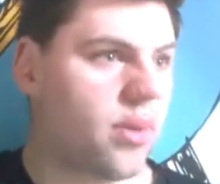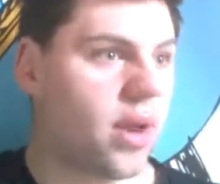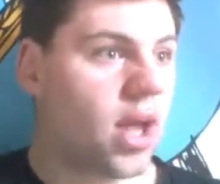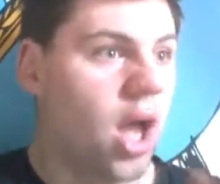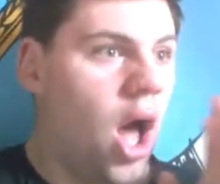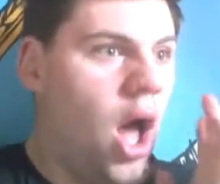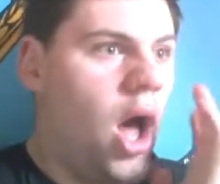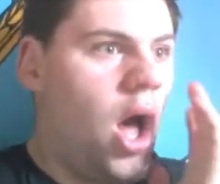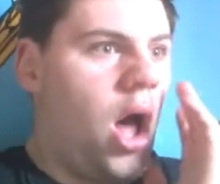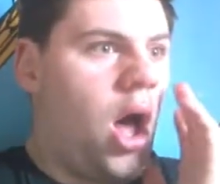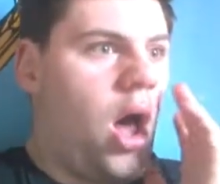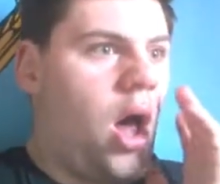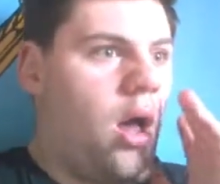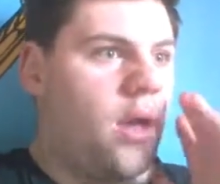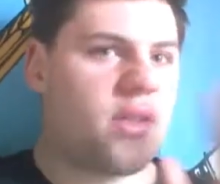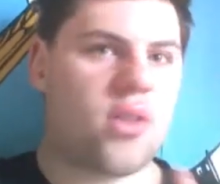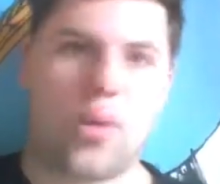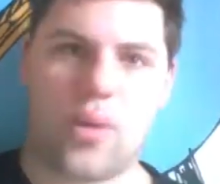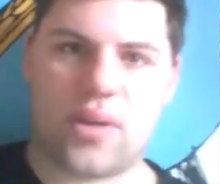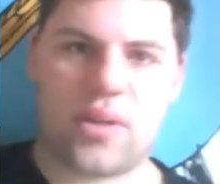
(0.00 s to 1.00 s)
That is what
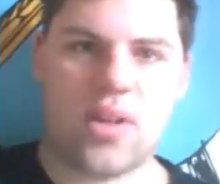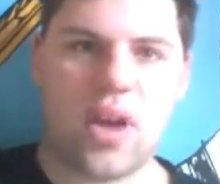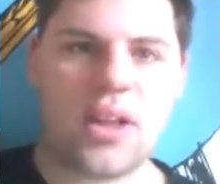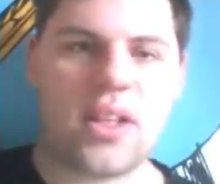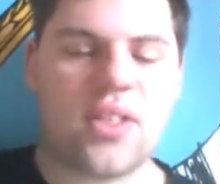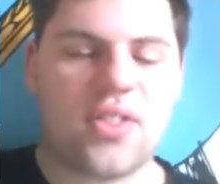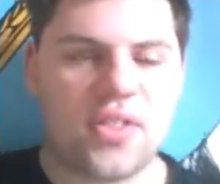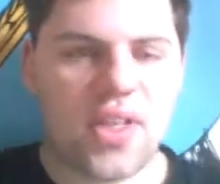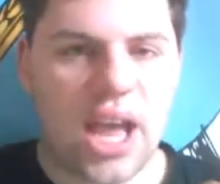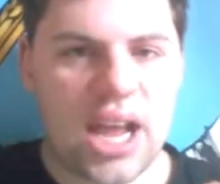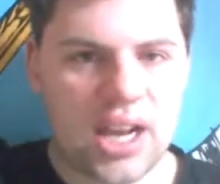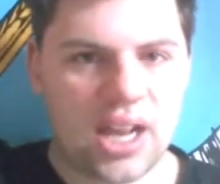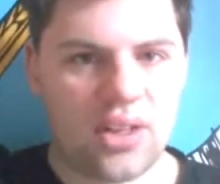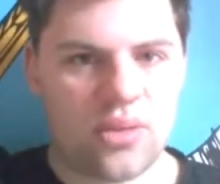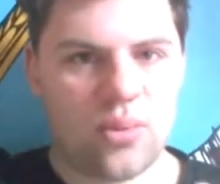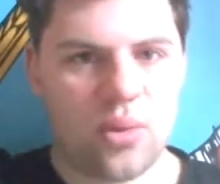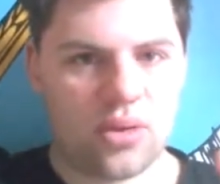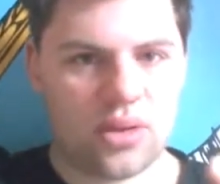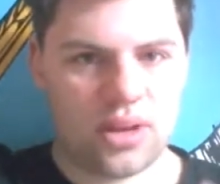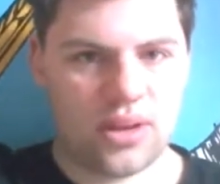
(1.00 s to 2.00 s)
excites me the
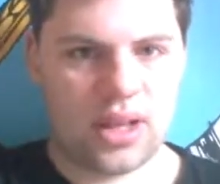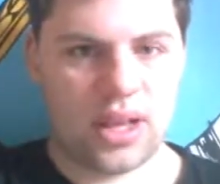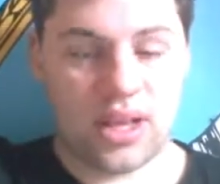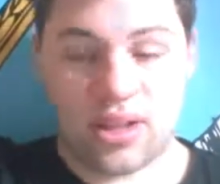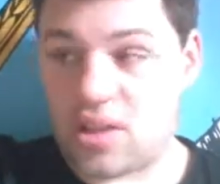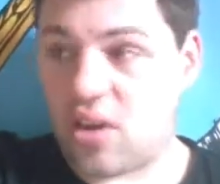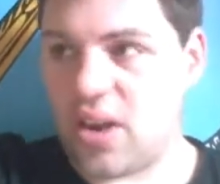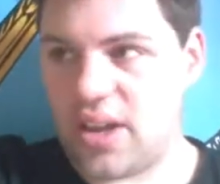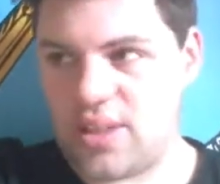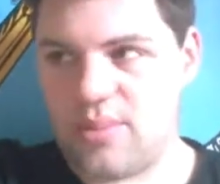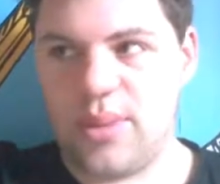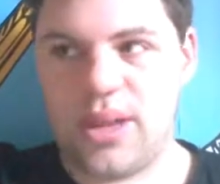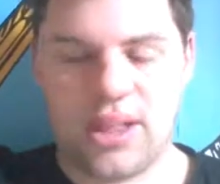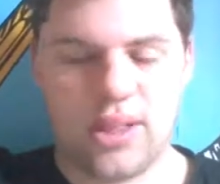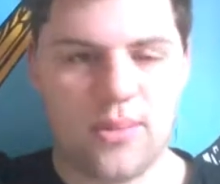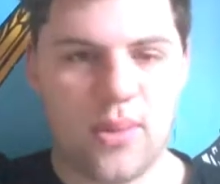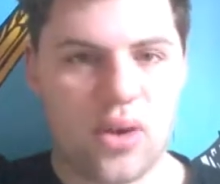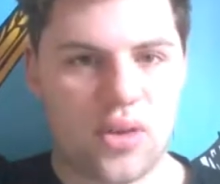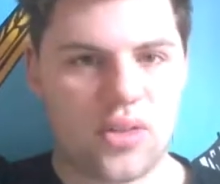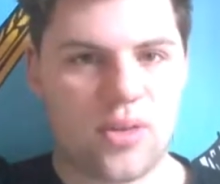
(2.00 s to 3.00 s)
most about this, is and
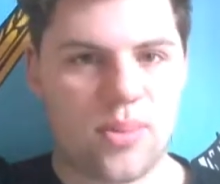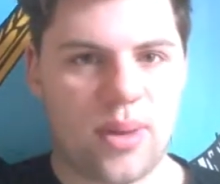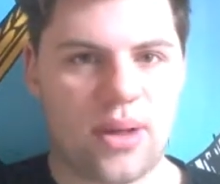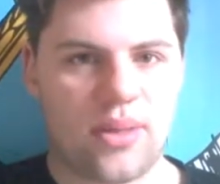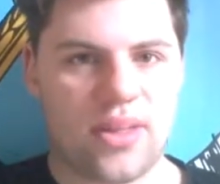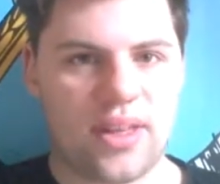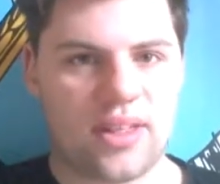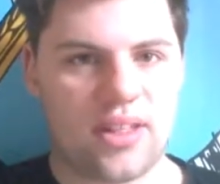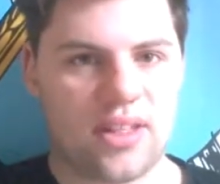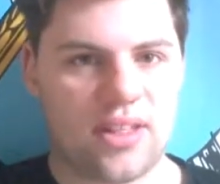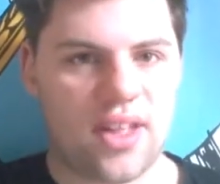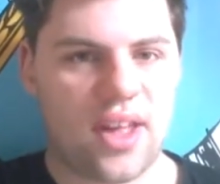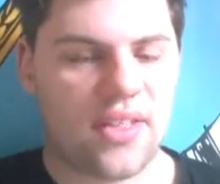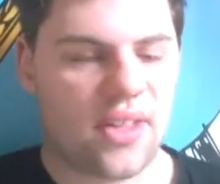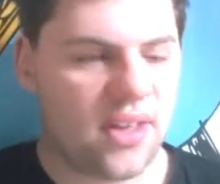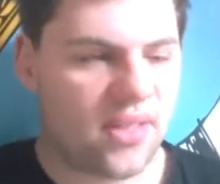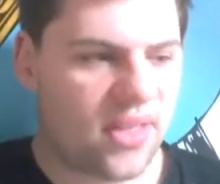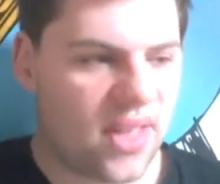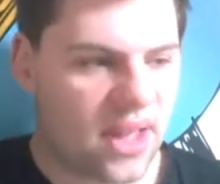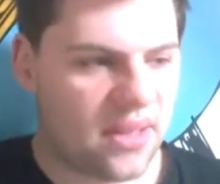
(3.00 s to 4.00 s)
the great
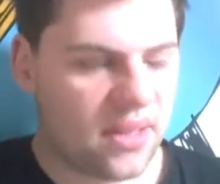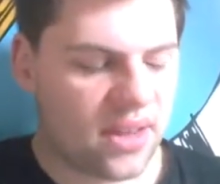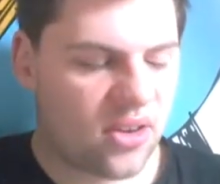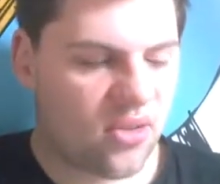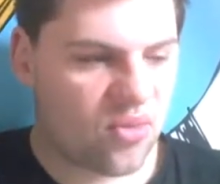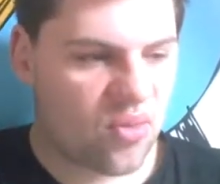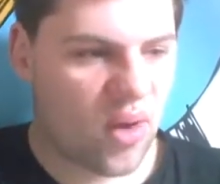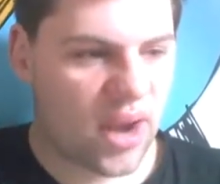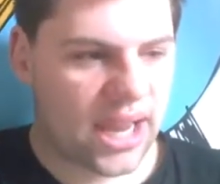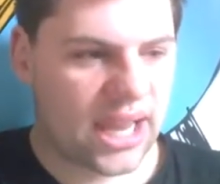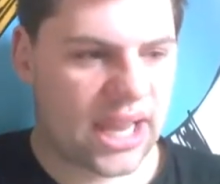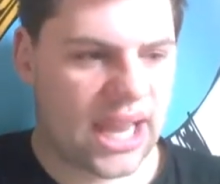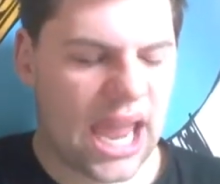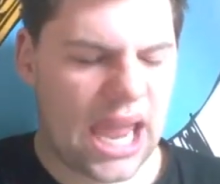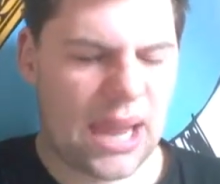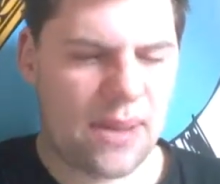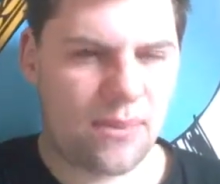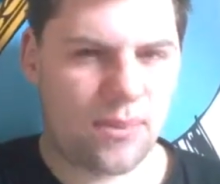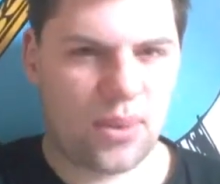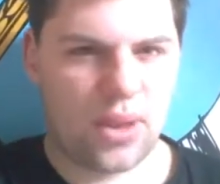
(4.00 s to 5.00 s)
gameplay and the way that they're
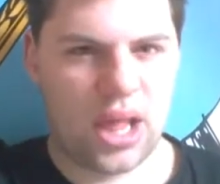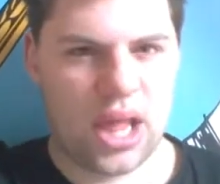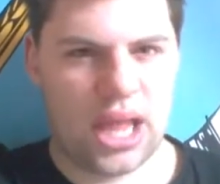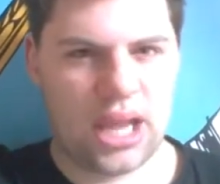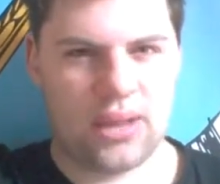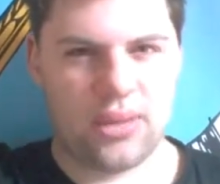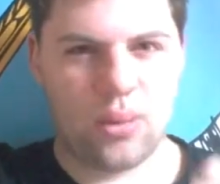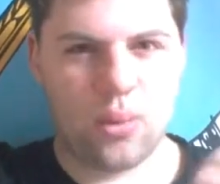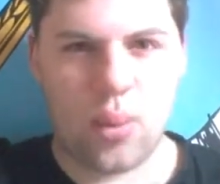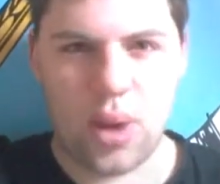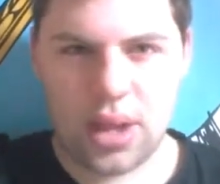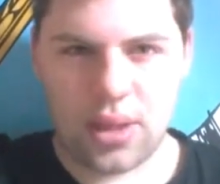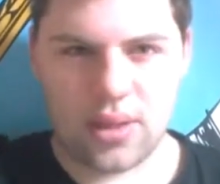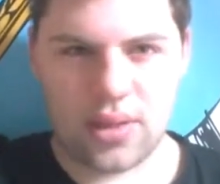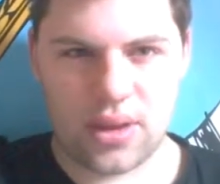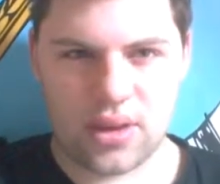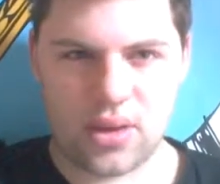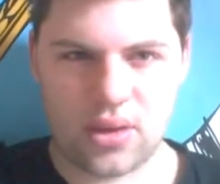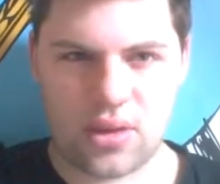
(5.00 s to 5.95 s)
just so different. So